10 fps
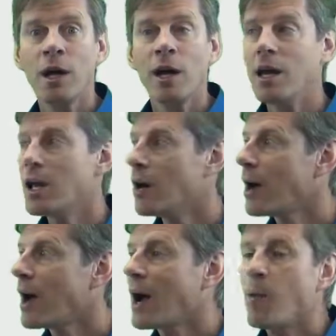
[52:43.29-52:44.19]

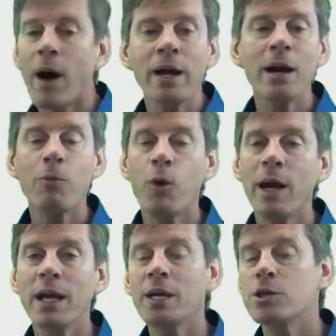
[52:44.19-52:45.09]
I wind up
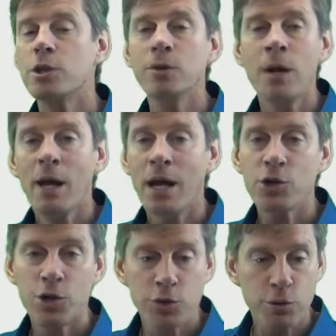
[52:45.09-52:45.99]
running into
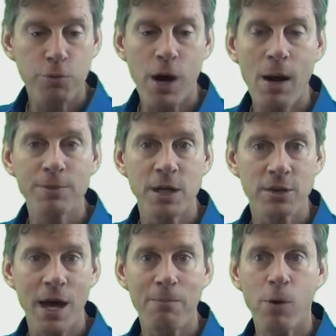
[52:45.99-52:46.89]
issues or problems at
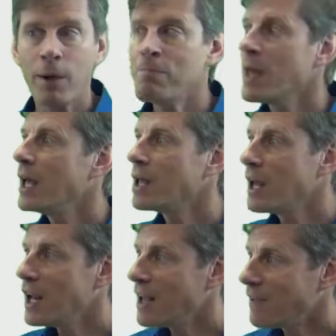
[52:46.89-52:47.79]
that point.
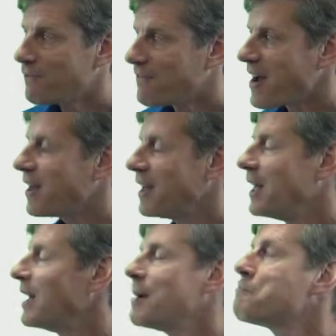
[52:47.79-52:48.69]

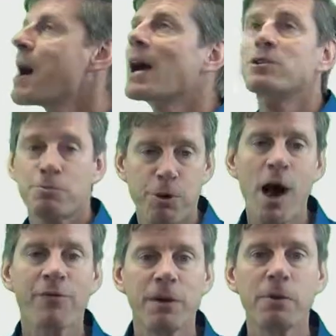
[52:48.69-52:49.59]
It impacts the
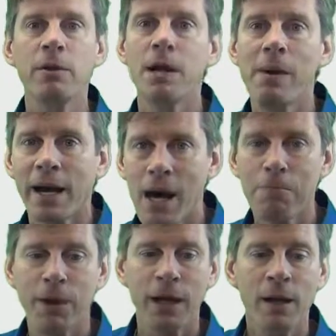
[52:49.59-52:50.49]
profitability of my
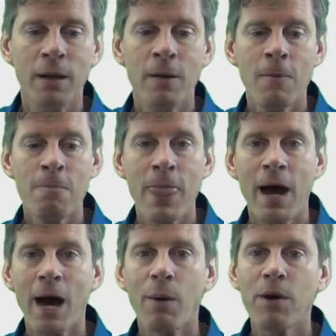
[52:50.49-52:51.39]
company.
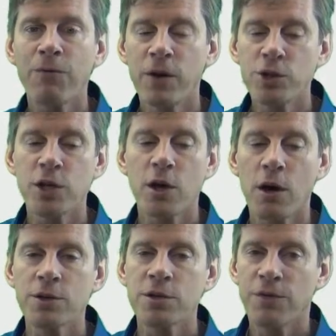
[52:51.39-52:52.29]
I want to finish the
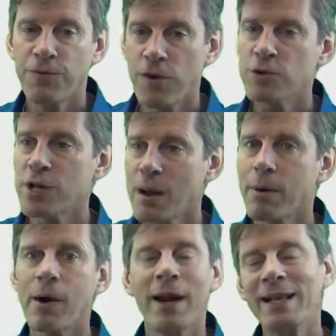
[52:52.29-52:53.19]
calls the first time
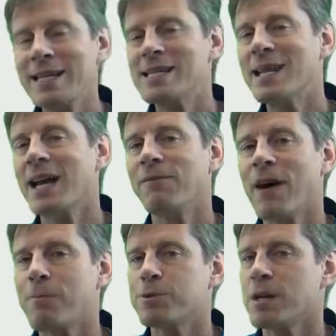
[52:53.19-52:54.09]
around at least
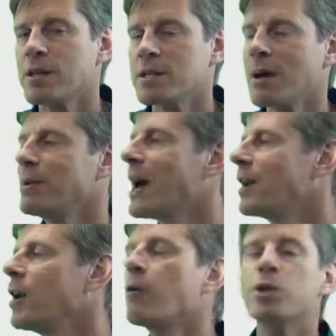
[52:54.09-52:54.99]
95% of the time. Now, I
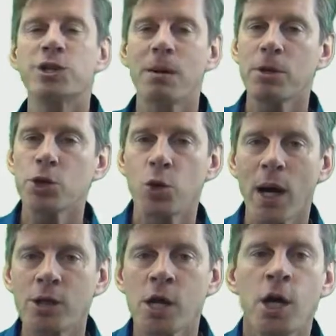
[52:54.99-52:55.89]
know with some of the
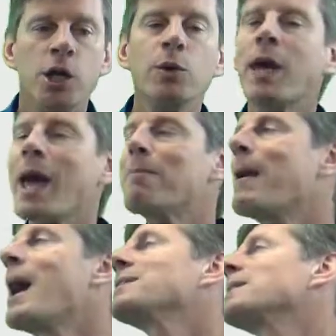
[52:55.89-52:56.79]
trades, you can't
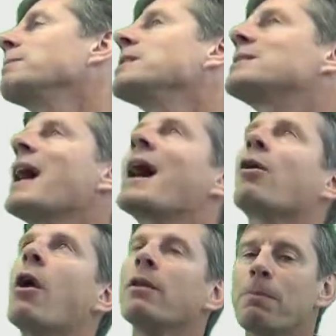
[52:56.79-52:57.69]
possibly stock
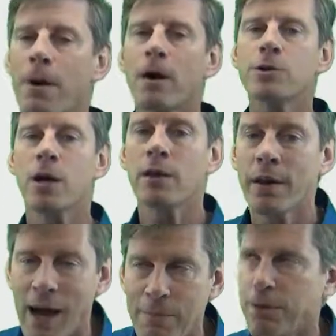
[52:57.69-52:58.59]
all the parts, all the
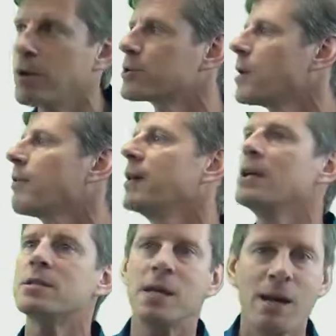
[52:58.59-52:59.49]
components, all the
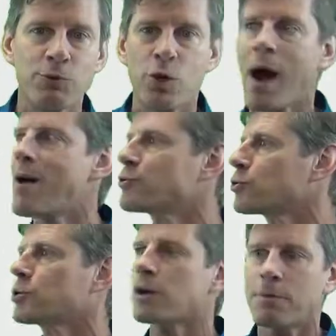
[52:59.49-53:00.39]
ECM drives or
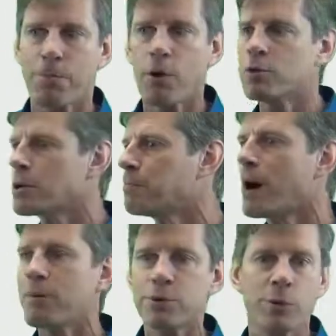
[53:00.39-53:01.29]
circuit boards or
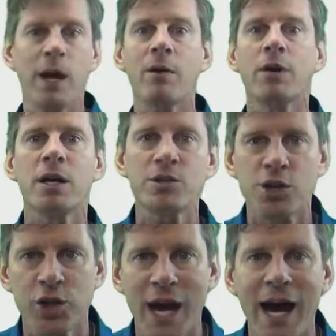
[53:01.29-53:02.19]
pumps or whatever it is
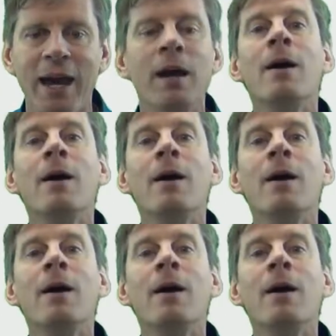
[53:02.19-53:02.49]
that you got.